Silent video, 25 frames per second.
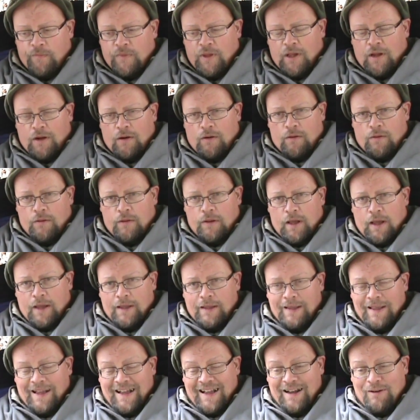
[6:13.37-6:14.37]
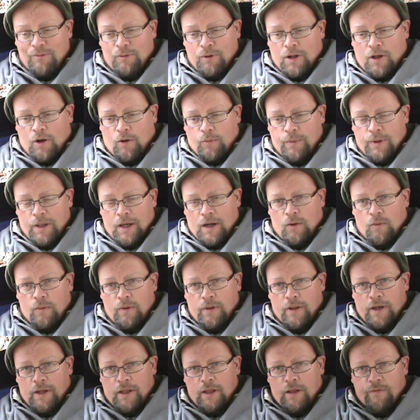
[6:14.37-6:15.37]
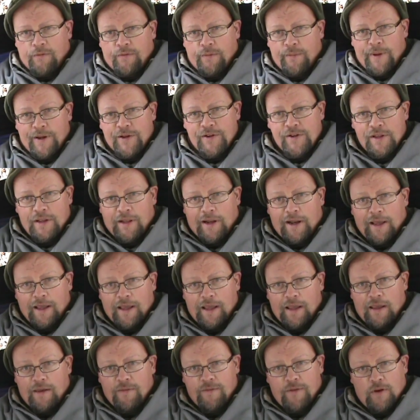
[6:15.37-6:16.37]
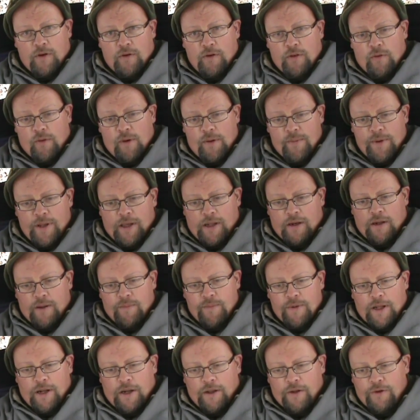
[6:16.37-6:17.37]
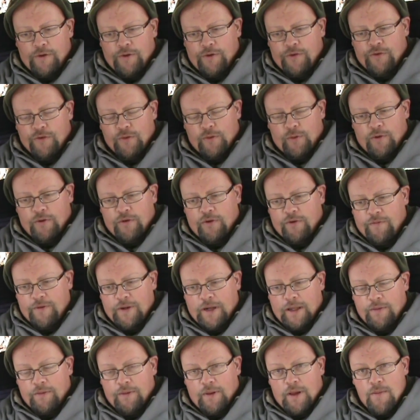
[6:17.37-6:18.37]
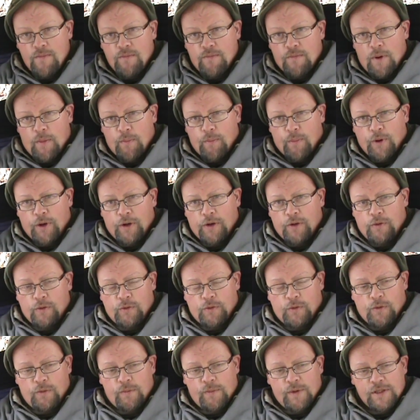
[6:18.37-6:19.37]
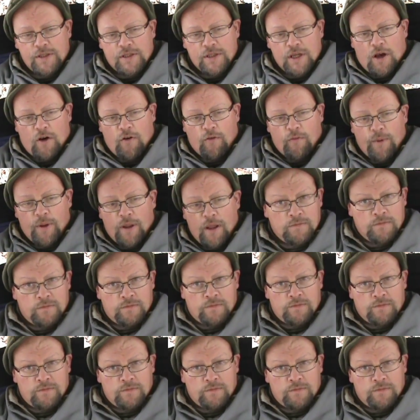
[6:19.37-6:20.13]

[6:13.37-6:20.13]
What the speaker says: I would help you out with any information that I can give you. Although I'm not a good source of it. I'm pretty new to it myself. But